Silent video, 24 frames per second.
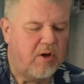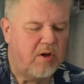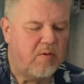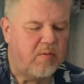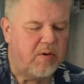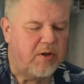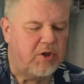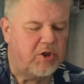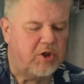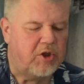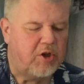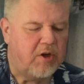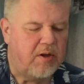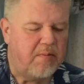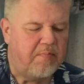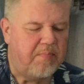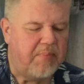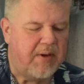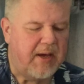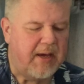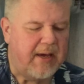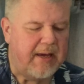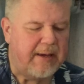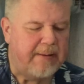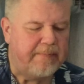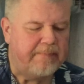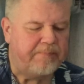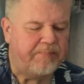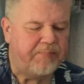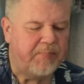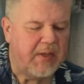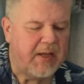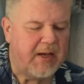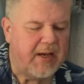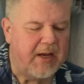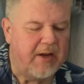which should be
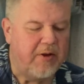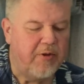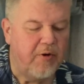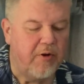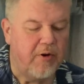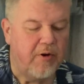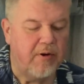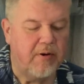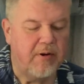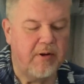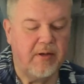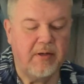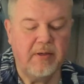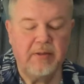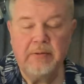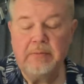either,